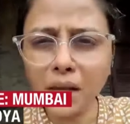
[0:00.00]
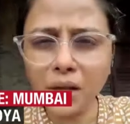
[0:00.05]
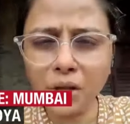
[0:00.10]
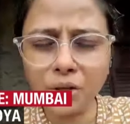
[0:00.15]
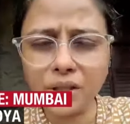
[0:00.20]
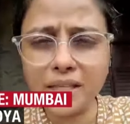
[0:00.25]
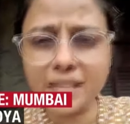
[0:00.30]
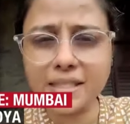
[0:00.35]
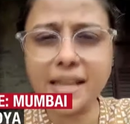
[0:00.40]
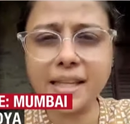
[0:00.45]
you
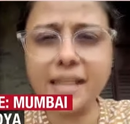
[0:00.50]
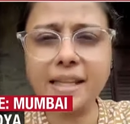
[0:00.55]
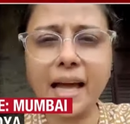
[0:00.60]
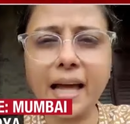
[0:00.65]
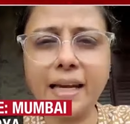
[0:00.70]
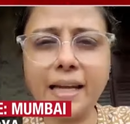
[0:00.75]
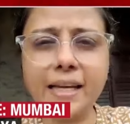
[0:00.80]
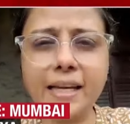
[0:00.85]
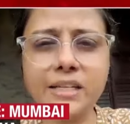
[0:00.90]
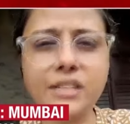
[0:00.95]
know, these are the
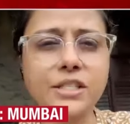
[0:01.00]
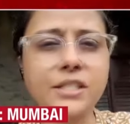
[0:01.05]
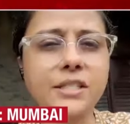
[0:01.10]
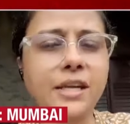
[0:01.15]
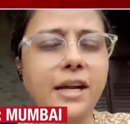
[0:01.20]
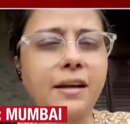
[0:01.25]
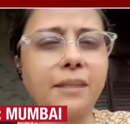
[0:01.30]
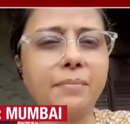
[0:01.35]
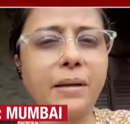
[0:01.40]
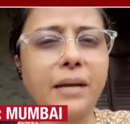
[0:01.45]
allegations
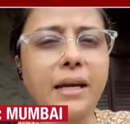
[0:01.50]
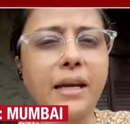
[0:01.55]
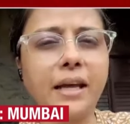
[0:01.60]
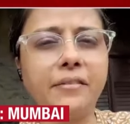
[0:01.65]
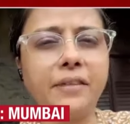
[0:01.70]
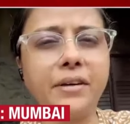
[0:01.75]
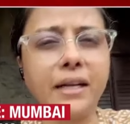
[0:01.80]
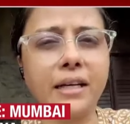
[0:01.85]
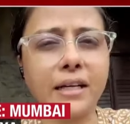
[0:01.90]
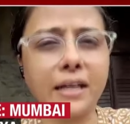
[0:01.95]
that have been
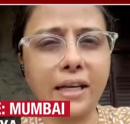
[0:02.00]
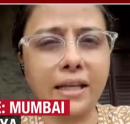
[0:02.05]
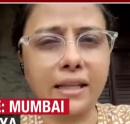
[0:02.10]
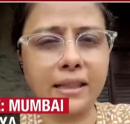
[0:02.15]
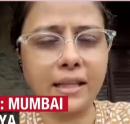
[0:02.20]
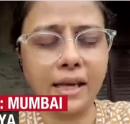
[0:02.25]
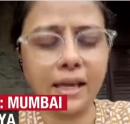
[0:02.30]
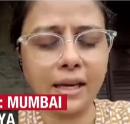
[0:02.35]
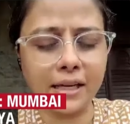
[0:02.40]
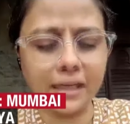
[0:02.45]
leveled
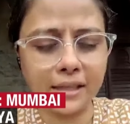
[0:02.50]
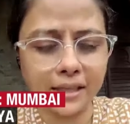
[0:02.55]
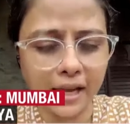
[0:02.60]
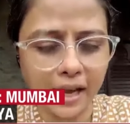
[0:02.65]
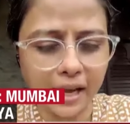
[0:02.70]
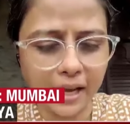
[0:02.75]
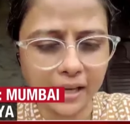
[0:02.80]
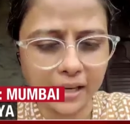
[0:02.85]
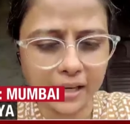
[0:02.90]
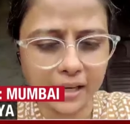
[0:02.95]
in the
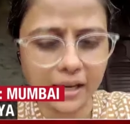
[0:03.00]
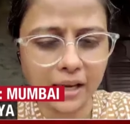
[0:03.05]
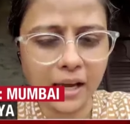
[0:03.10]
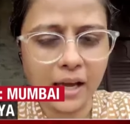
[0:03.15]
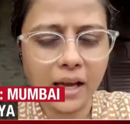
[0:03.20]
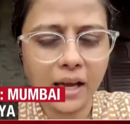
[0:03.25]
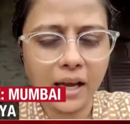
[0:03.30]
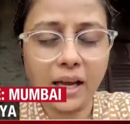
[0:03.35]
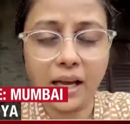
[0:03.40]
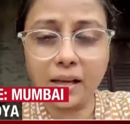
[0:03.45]
entire uh,
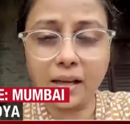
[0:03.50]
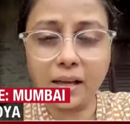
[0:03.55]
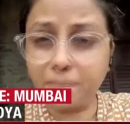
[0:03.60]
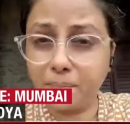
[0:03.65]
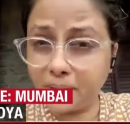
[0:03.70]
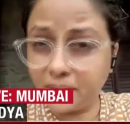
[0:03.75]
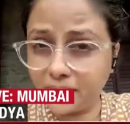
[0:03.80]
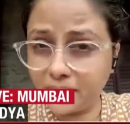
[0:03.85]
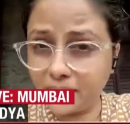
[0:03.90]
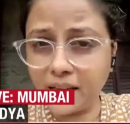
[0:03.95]
uh,
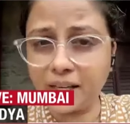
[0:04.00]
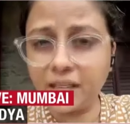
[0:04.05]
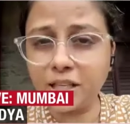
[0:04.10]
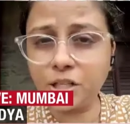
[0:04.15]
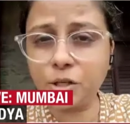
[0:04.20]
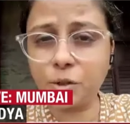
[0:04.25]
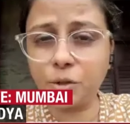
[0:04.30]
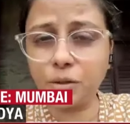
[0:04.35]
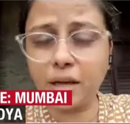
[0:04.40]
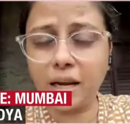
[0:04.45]

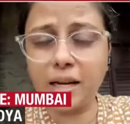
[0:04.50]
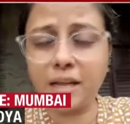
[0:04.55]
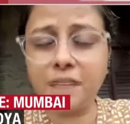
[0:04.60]
editorial.